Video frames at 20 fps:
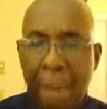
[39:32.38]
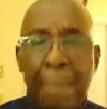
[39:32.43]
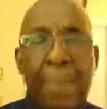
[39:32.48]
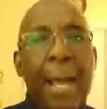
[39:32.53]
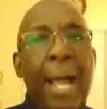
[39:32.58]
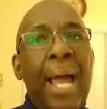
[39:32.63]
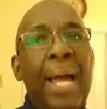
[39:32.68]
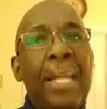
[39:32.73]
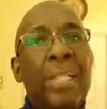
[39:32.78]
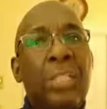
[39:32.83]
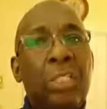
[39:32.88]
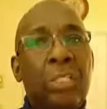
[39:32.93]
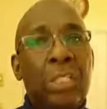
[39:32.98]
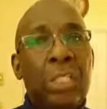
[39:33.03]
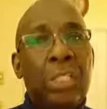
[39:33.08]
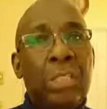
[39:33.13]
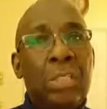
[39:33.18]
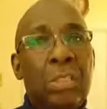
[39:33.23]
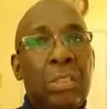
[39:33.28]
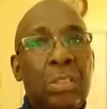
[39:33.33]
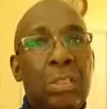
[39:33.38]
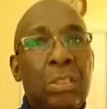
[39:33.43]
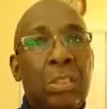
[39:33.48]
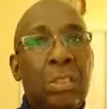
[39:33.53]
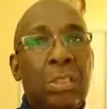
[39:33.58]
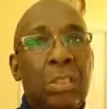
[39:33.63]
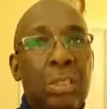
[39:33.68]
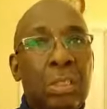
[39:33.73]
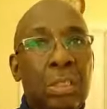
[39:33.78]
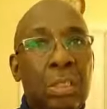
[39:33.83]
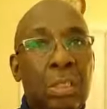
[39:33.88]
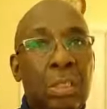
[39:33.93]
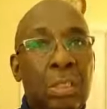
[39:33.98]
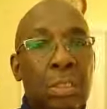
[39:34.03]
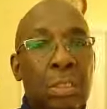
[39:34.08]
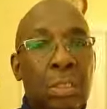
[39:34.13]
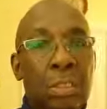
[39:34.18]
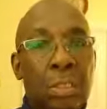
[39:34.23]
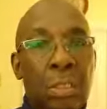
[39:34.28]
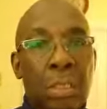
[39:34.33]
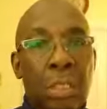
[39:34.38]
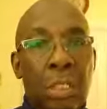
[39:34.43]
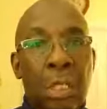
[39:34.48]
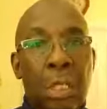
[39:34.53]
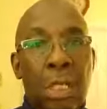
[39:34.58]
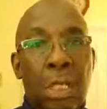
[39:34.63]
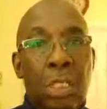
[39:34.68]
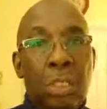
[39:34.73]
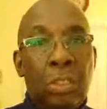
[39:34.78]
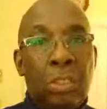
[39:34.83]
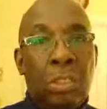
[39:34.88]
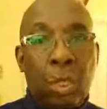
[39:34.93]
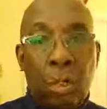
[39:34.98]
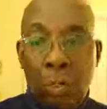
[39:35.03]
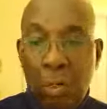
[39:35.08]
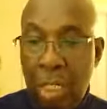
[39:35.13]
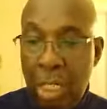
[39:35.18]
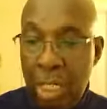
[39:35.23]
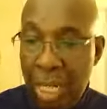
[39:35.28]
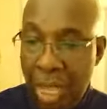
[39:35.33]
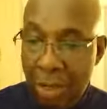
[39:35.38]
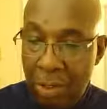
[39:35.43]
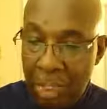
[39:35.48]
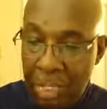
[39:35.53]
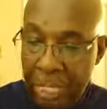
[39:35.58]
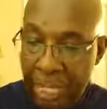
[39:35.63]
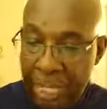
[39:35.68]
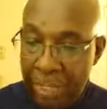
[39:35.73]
abide in Jesus. Don't allow